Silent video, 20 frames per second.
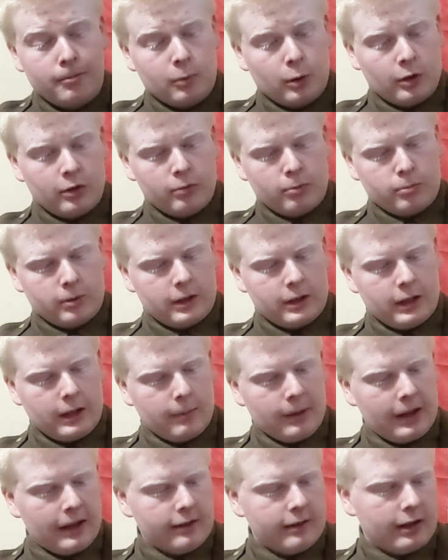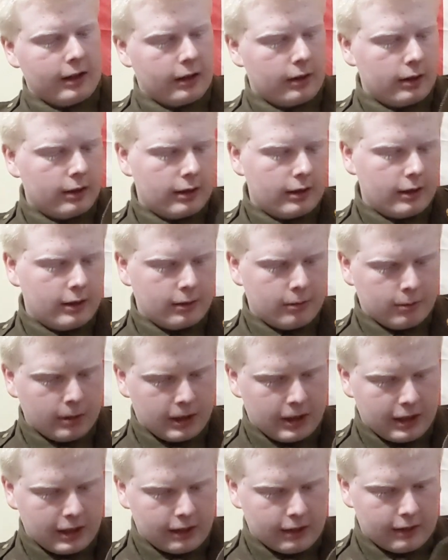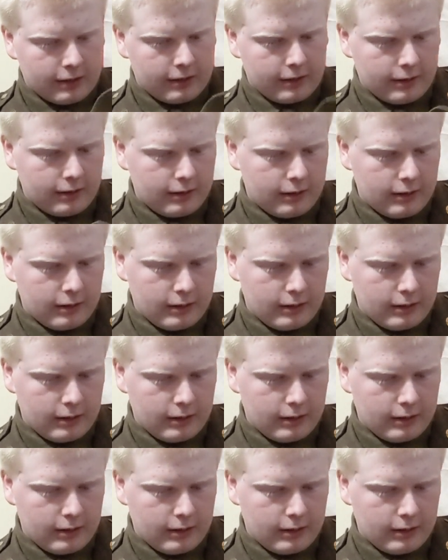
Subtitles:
was really amazing with this